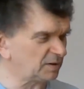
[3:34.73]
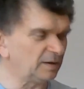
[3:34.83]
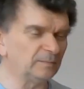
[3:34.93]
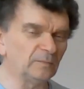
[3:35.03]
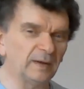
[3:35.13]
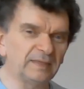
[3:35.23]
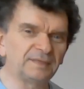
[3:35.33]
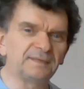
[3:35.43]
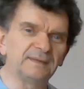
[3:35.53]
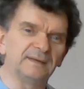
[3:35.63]
to come
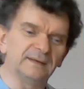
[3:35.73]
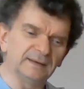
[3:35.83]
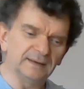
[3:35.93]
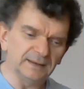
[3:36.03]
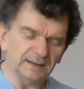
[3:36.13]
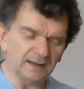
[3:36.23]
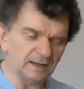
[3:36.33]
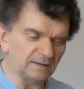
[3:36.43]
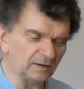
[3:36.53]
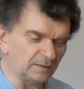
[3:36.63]
with
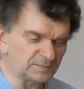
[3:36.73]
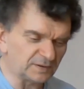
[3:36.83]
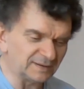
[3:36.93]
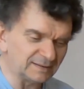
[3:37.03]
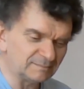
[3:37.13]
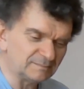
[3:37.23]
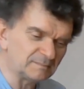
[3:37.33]
the iOptron that